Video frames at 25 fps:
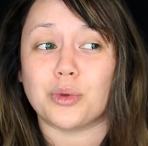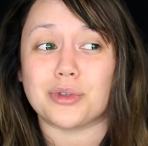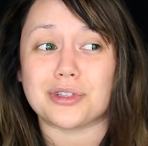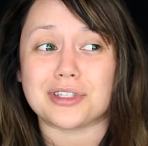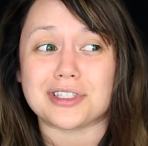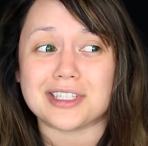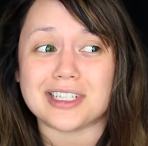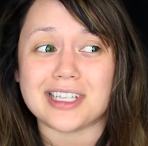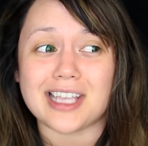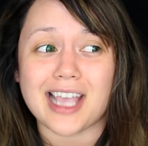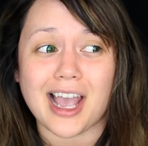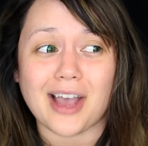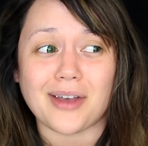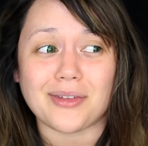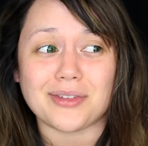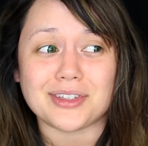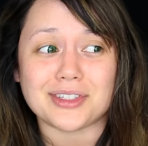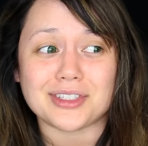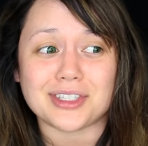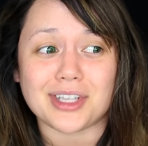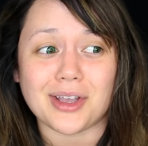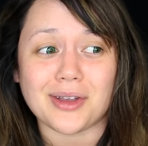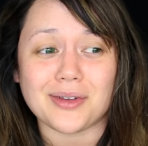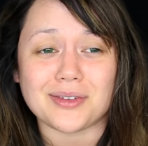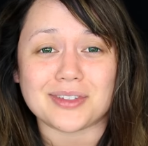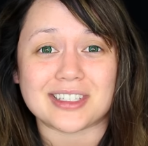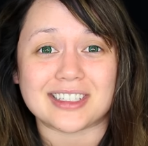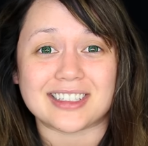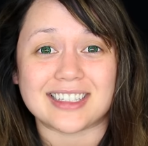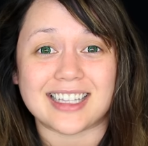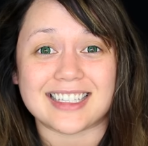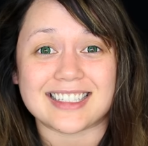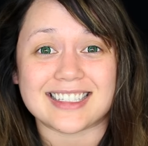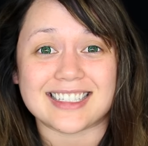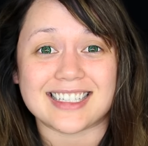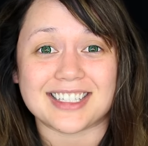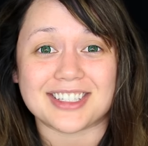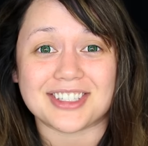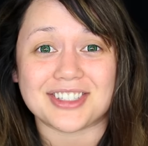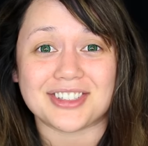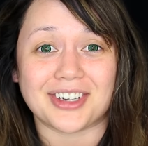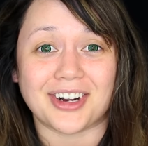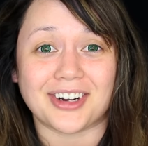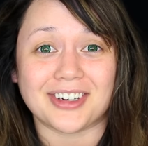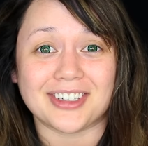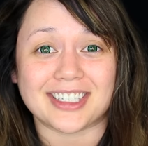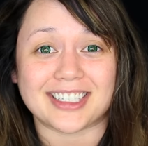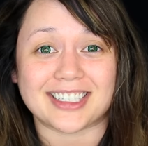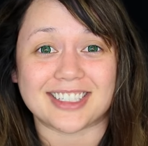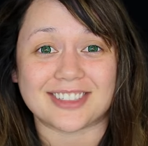We'll see how this goes and let's get
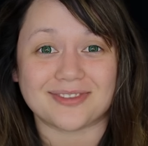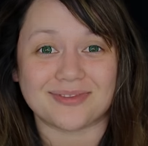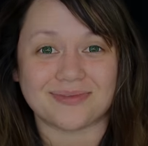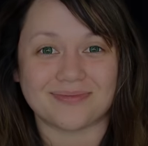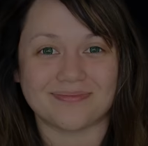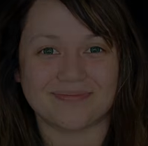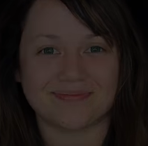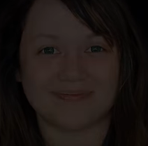started.